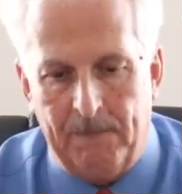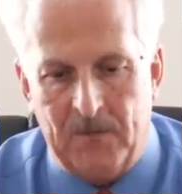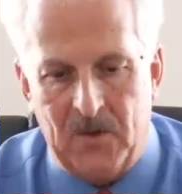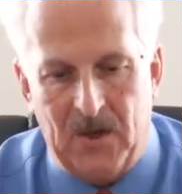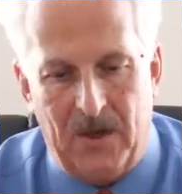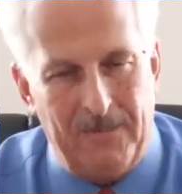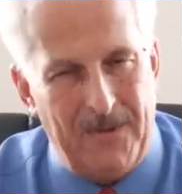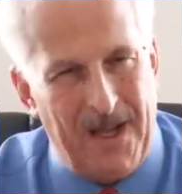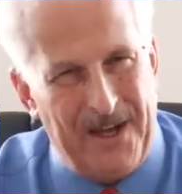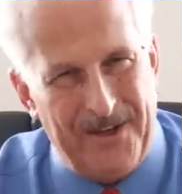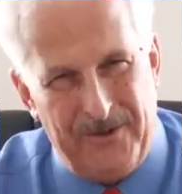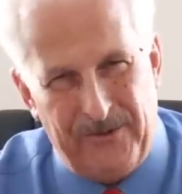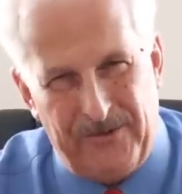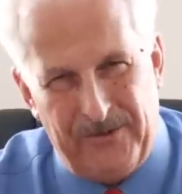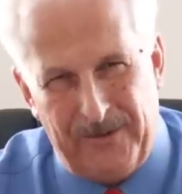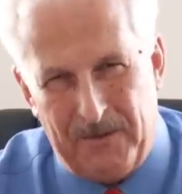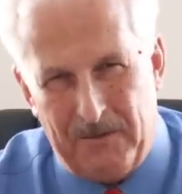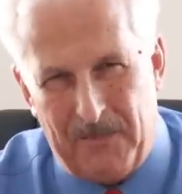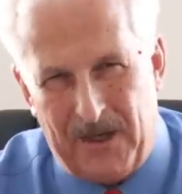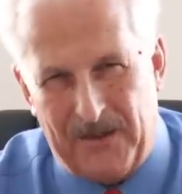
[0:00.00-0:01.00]
Now, I'm not
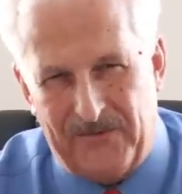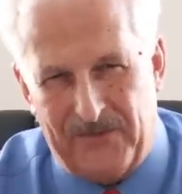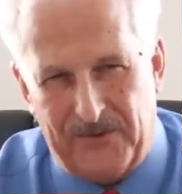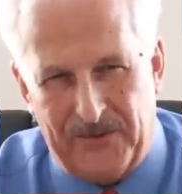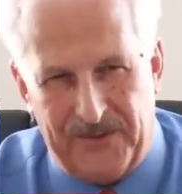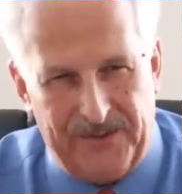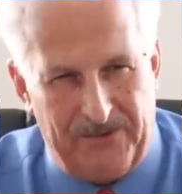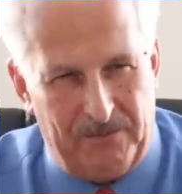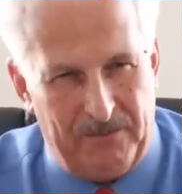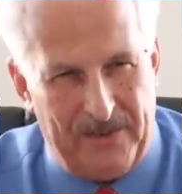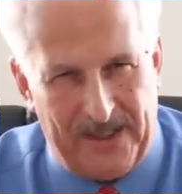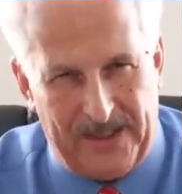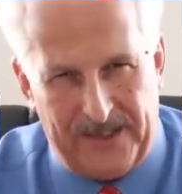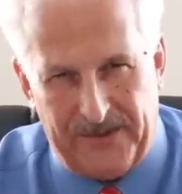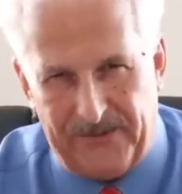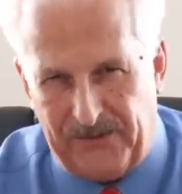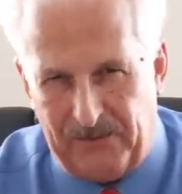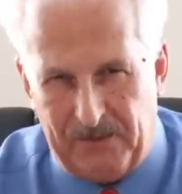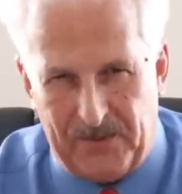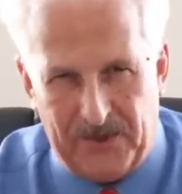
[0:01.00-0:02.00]
usually much for these big
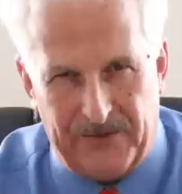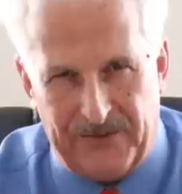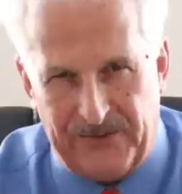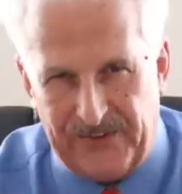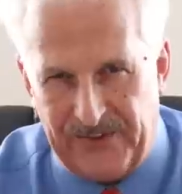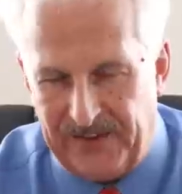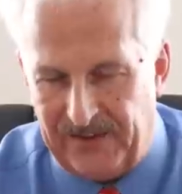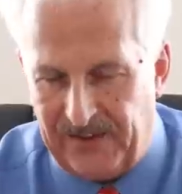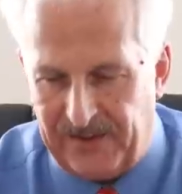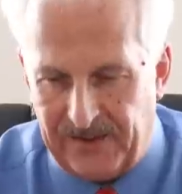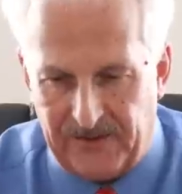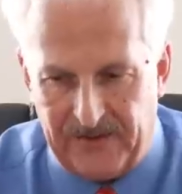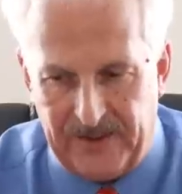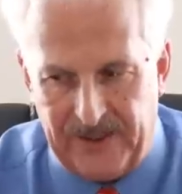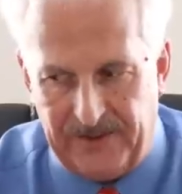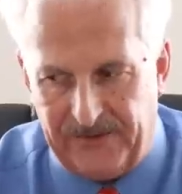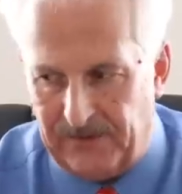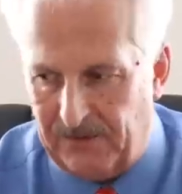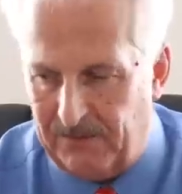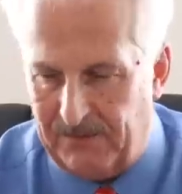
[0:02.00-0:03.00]
conspiracy
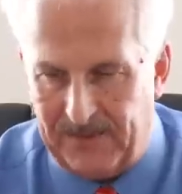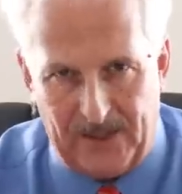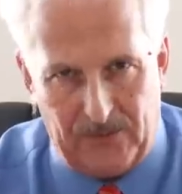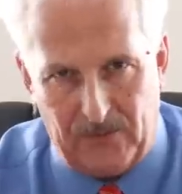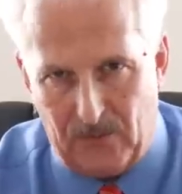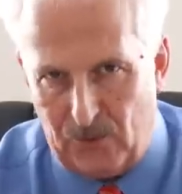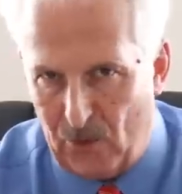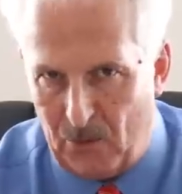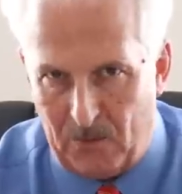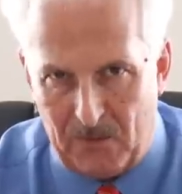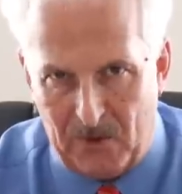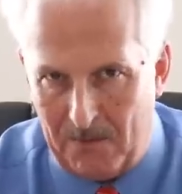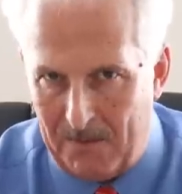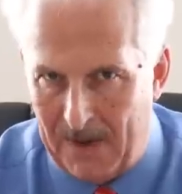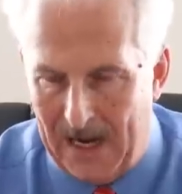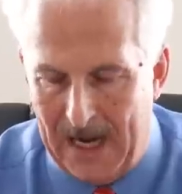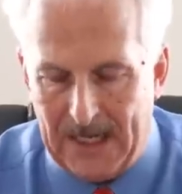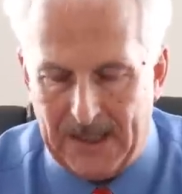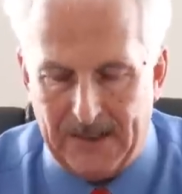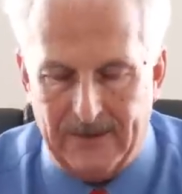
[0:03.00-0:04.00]
theories or big rumor
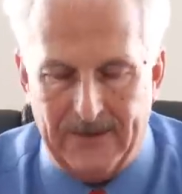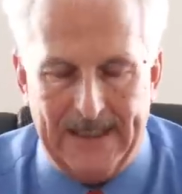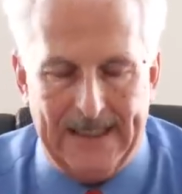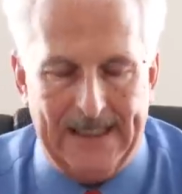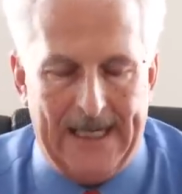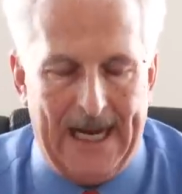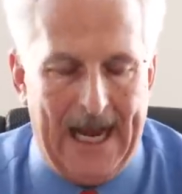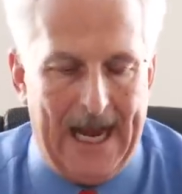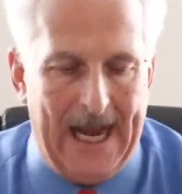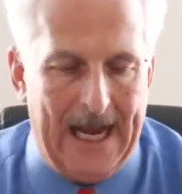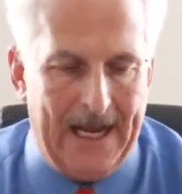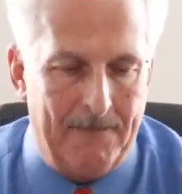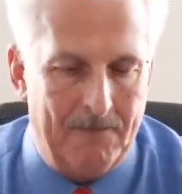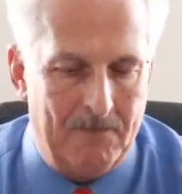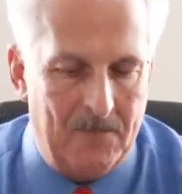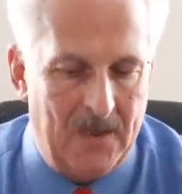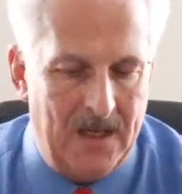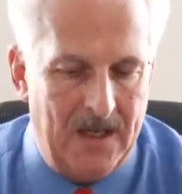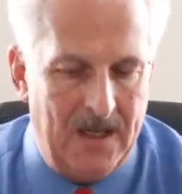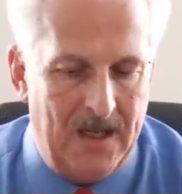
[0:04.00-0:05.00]
mongering guy,
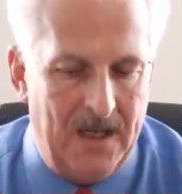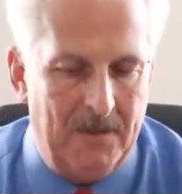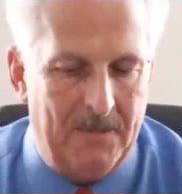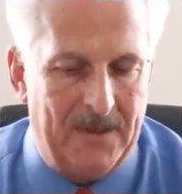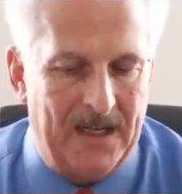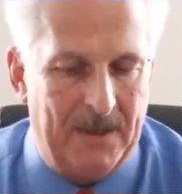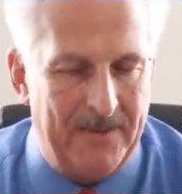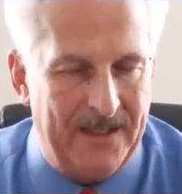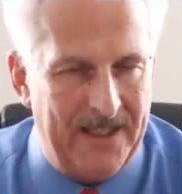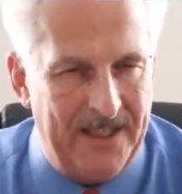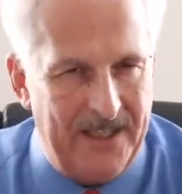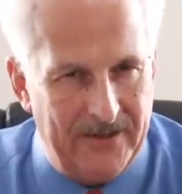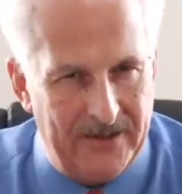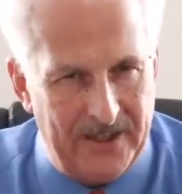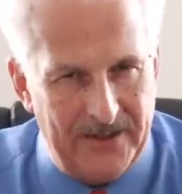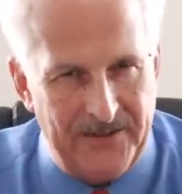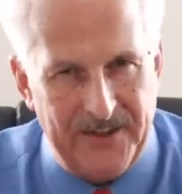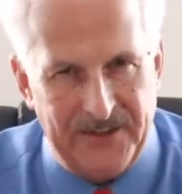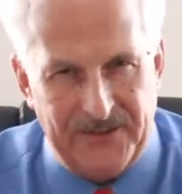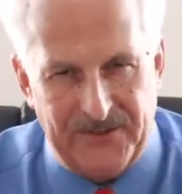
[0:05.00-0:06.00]
but I've been
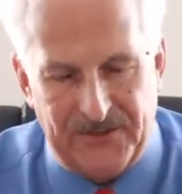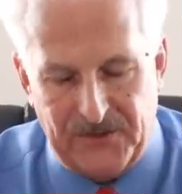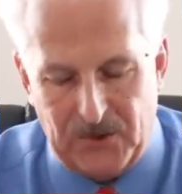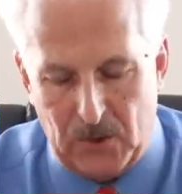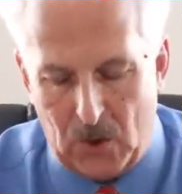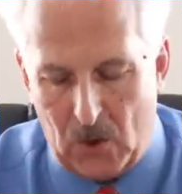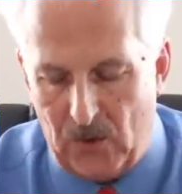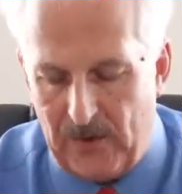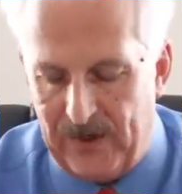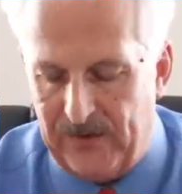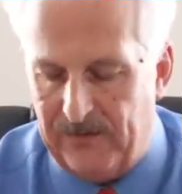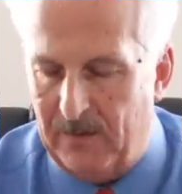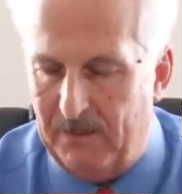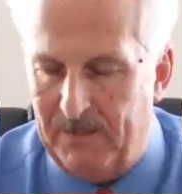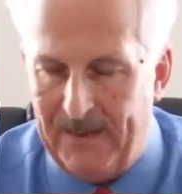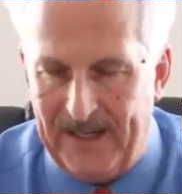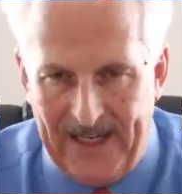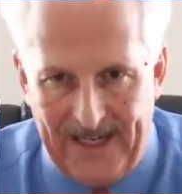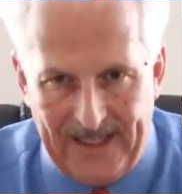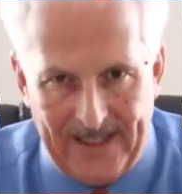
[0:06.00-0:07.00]
hearing this story
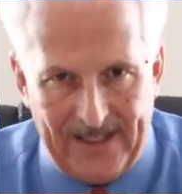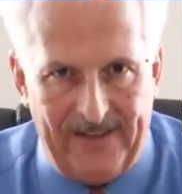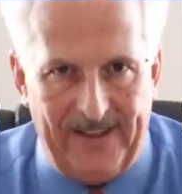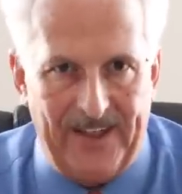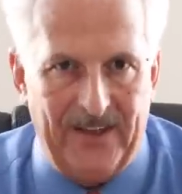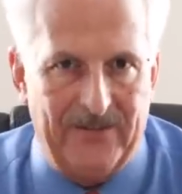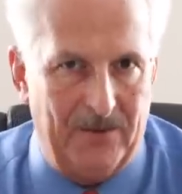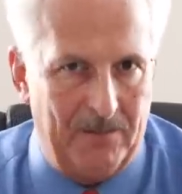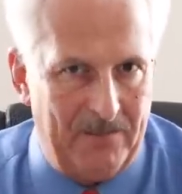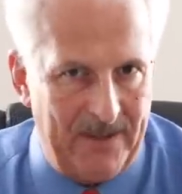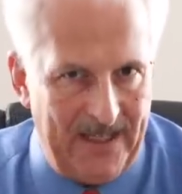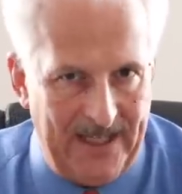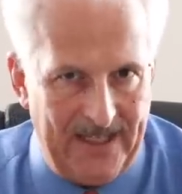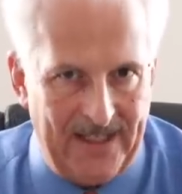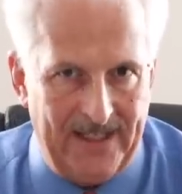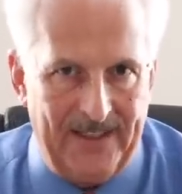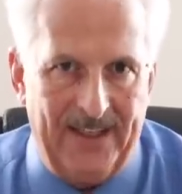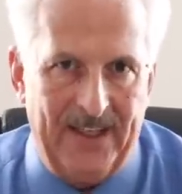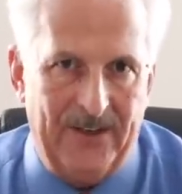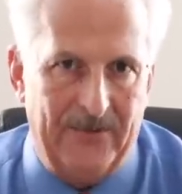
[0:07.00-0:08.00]
repeatedly,
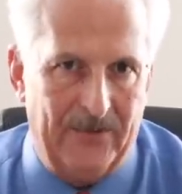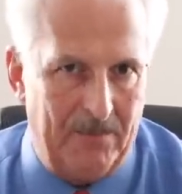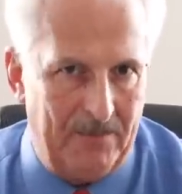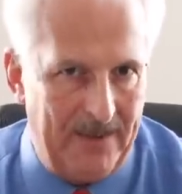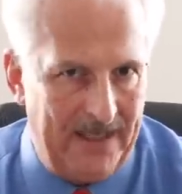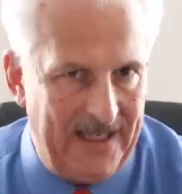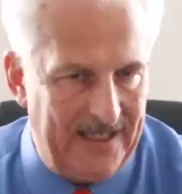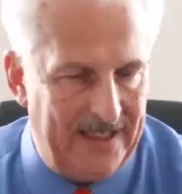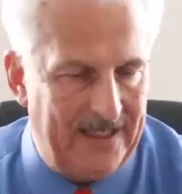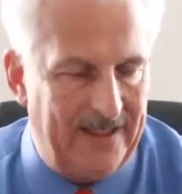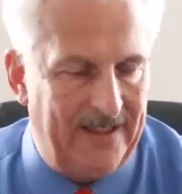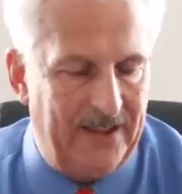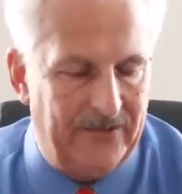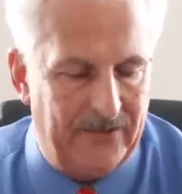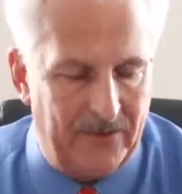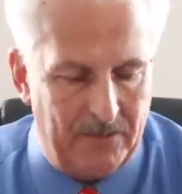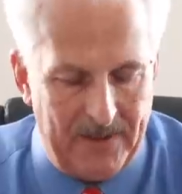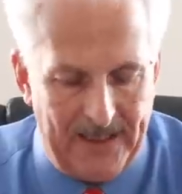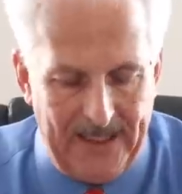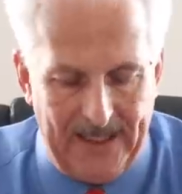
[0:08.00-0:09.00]
repeatedly, repeatedly,
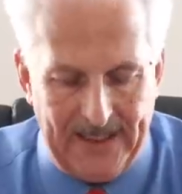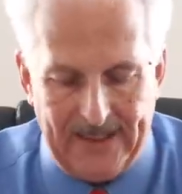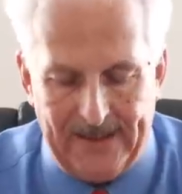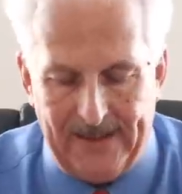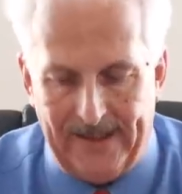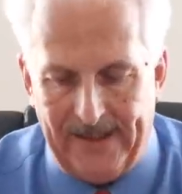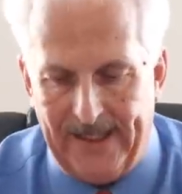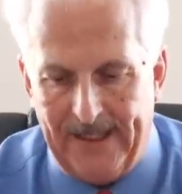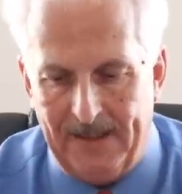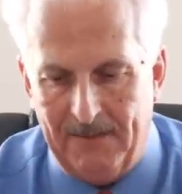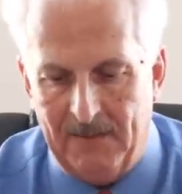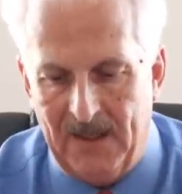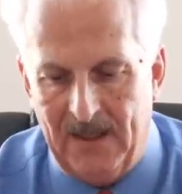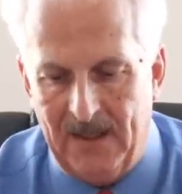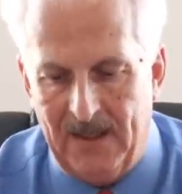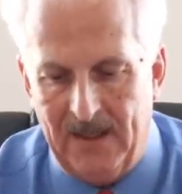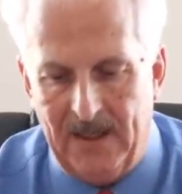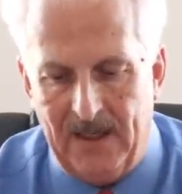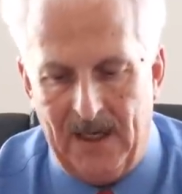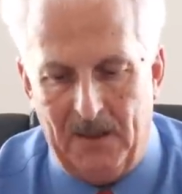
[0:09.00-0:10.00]
repeatedly
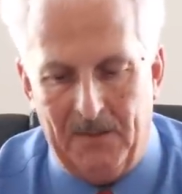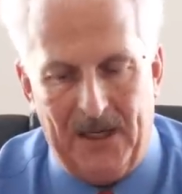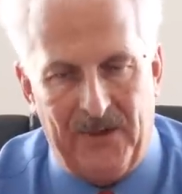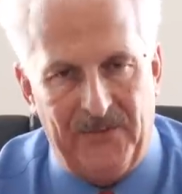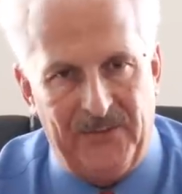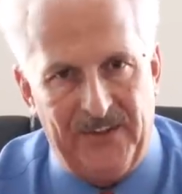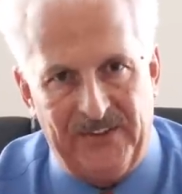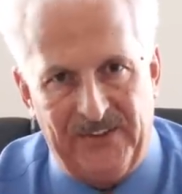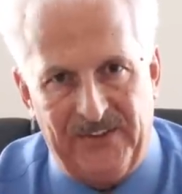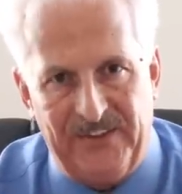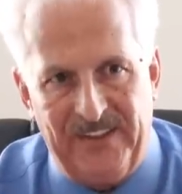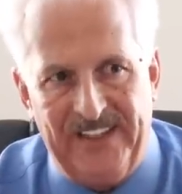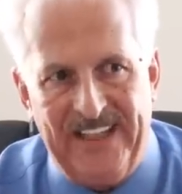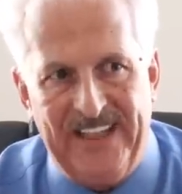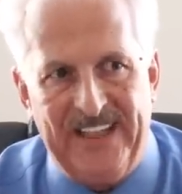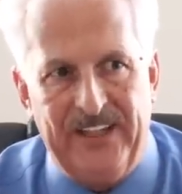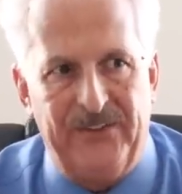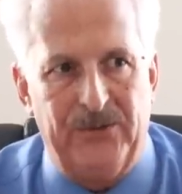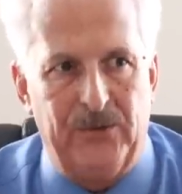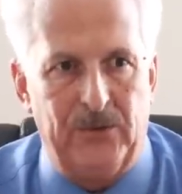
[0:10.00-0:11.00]
about this
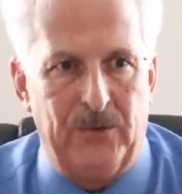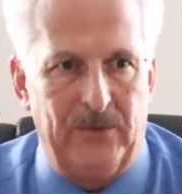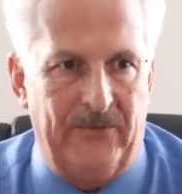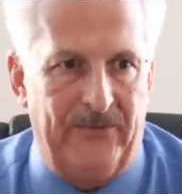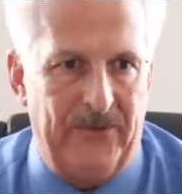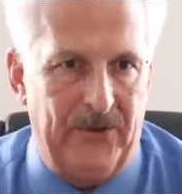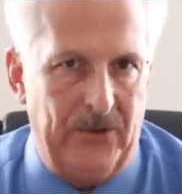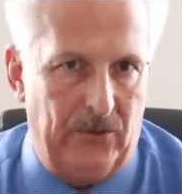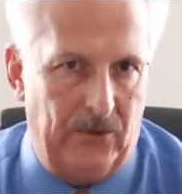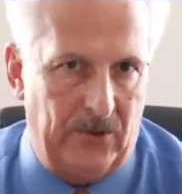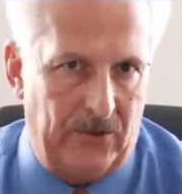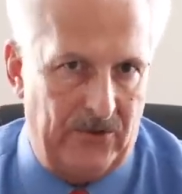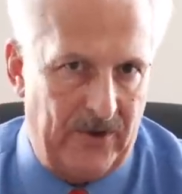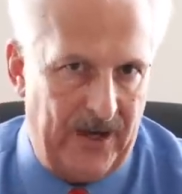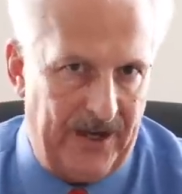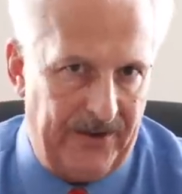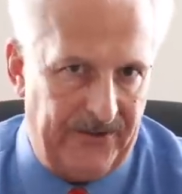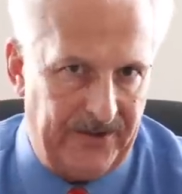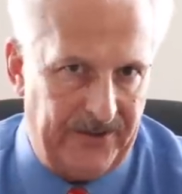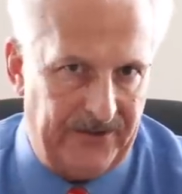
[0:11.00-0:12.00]
diesel fuel
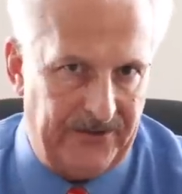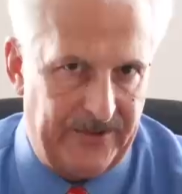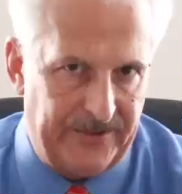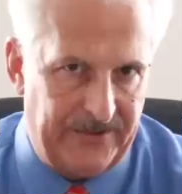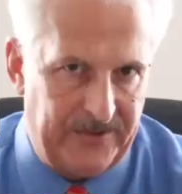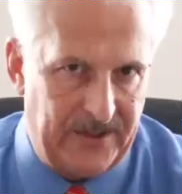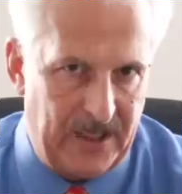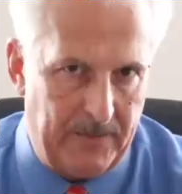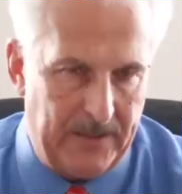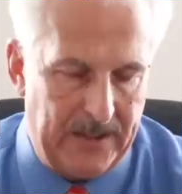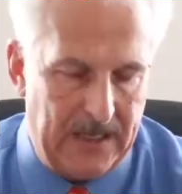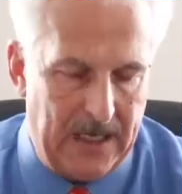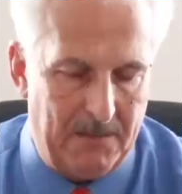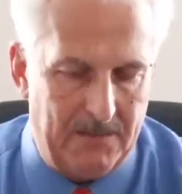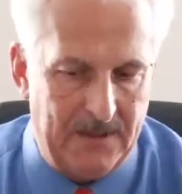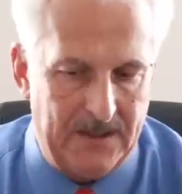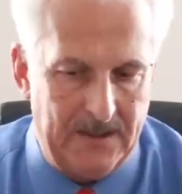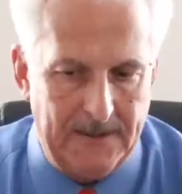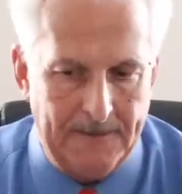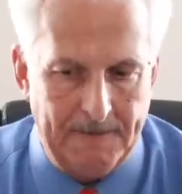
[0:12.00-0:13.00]
crisis that's coming up.